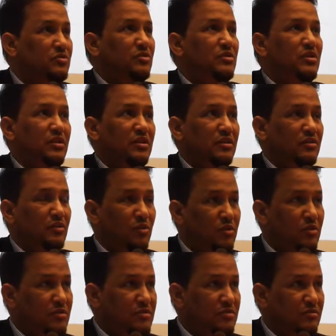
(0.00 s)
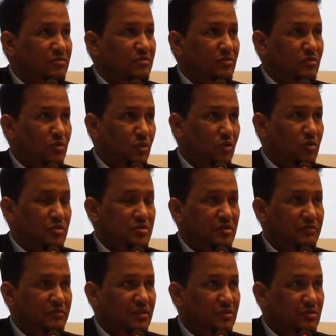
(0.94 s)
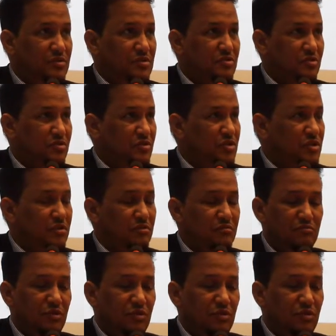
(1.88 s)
to the rules of the Constitution.